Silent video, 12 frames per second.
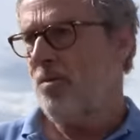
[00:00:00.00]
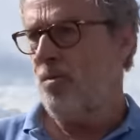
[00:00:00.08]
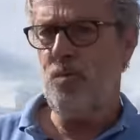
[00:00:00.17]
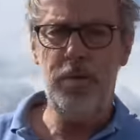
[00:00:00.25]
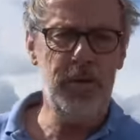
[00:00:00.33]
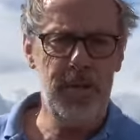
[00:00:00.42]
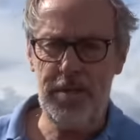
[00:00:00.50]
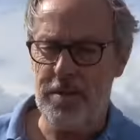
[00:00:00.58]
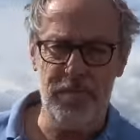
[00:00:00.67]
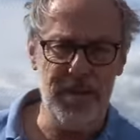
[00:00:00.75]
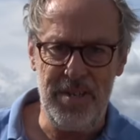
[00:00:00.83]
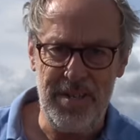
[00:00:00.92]
Always is
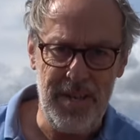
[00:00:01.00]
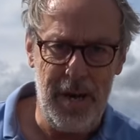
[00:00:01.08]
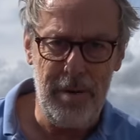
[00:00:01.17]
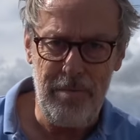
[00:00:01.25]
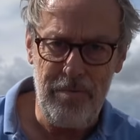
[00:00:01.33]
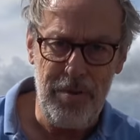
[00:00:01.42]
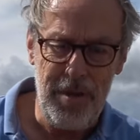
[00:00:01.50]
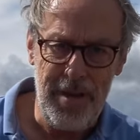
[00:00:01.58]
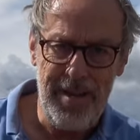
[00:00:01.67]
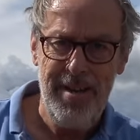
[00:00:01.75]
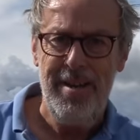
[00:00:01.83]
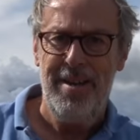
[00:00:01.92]
a busy time of
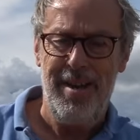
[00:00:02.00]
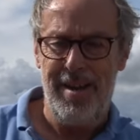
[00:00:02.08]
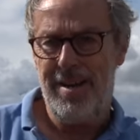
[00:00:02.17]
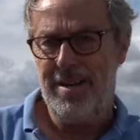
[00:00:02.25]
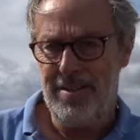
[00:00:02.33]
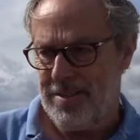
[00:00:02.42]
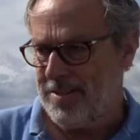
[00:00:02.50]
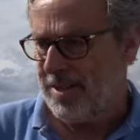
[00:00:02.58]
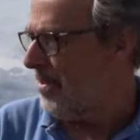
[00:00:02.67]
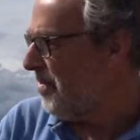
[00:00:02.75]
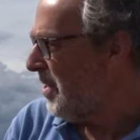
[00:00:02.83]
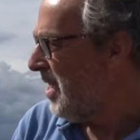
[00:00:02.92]
year, uh, this
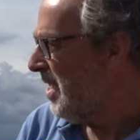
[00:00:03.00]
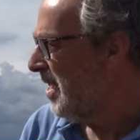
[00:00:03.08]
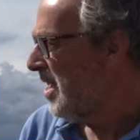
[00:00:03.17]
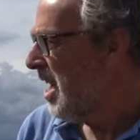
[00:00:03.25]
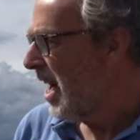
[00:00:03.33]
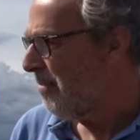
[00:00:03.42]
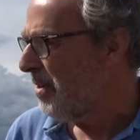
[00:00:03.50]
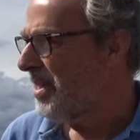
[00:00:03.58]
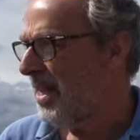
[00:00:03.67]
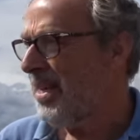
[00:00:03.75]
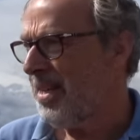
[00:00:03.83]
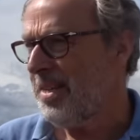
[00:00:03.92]
time of year, and
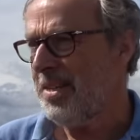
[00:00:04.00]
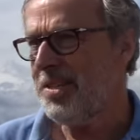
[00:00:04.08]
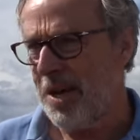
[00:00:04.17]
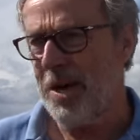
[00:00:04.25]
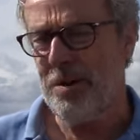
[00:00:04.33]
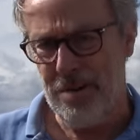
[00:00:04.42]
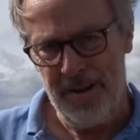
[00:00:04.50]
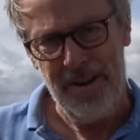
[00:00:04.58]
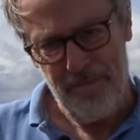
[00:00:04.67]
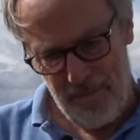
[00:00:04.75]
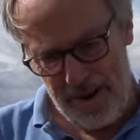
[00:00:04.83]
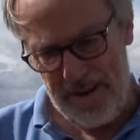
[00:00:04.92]
particularly so
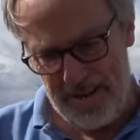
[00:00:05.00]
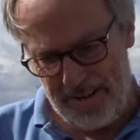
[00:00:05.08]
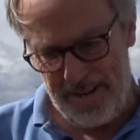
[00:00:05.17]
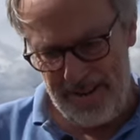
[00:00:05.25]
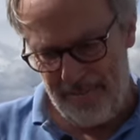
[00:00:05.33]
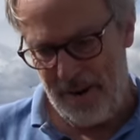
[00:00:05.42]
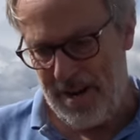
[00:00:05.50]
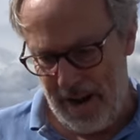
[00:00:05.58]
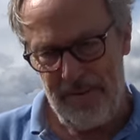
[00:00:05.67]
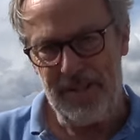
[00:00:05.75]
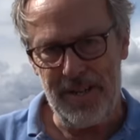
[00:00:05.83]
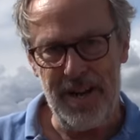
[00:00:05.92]
when you when you
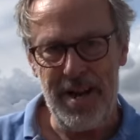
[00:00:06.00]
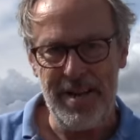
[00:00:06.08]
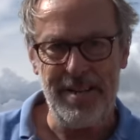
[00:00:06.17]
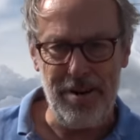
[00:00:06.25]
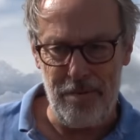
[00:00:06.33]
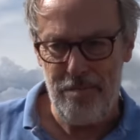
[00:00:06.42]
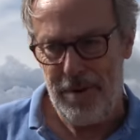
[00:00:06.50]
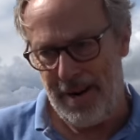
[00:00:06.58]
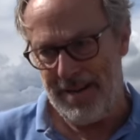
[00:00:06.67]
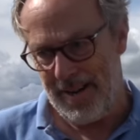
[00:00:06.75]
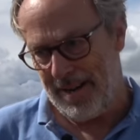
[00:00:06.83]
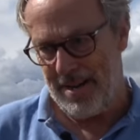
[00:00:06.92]
have a delayed
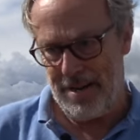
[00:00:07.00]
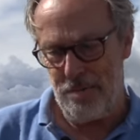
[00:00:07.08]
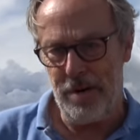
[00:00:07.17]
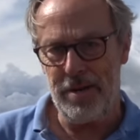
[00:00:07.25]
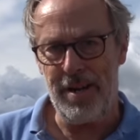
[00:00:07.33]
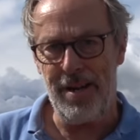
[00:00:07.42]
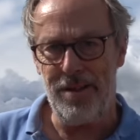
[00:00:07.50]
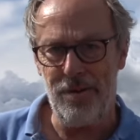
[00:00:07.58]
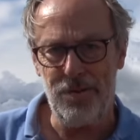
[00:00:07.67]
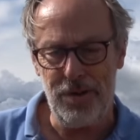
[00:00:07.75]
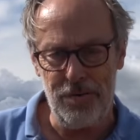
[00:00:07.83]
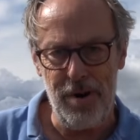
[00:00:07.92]
combine and then you want to get the
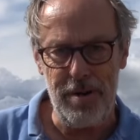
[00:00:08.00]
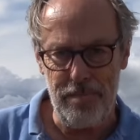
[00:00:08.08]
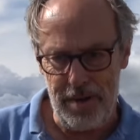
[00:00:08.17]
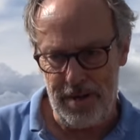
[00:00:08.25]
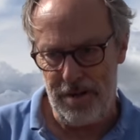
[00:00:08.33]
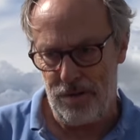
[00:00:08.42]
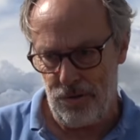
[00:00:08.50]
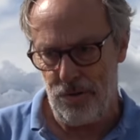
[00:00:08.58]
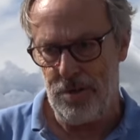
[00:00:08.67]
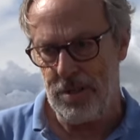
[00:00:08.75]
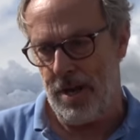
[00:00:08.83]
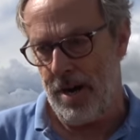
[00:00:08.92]
oilseed rape in in
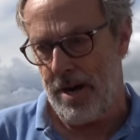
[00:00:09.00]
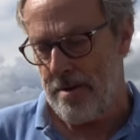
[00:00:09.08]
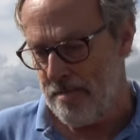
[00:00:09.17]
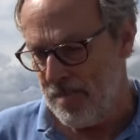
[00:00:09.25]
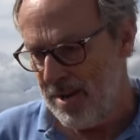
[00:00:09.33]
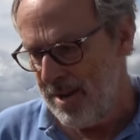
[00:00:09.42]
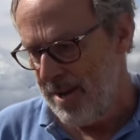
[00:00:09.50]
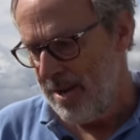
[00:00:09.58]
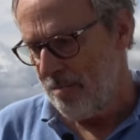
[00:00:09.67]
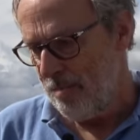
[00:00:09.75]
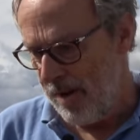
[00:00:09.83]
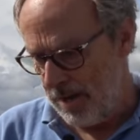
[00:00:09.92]
good time.
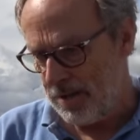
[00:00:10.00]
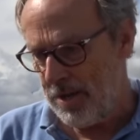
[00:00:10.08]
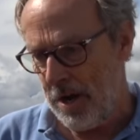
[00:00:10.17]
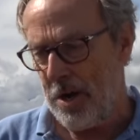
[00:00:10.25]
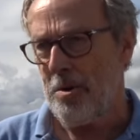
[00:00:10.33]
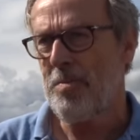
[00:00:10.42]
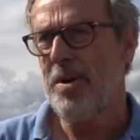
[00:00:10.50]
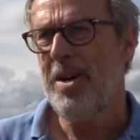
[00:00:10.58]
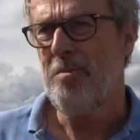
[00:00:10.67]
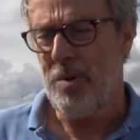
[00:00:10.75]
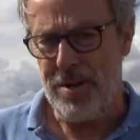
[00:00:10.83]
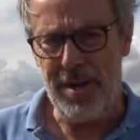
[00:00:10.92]
Let's hope
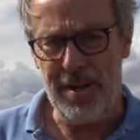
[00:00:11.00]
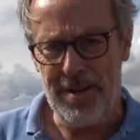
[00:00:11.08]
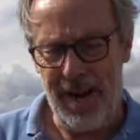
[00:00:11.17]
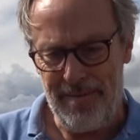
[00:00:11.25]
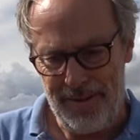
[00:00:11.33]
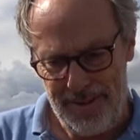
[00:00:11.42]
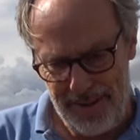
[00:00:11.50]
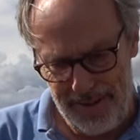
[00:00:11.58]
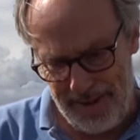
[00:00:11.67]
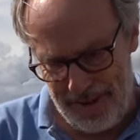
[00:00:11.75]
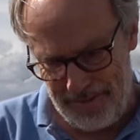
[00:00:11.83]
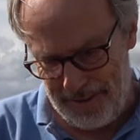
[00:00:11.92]
we don't have
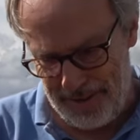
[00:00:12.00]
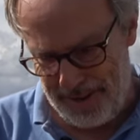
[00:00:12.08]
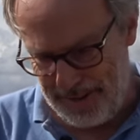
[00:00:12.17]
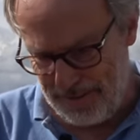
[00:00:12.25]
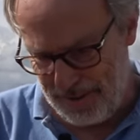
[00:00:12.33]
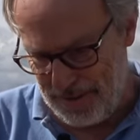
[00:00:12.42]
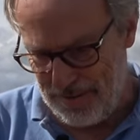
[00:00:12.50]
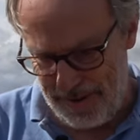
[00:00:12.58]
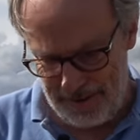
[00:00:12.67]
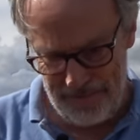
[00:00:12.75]
another harvest like 2020.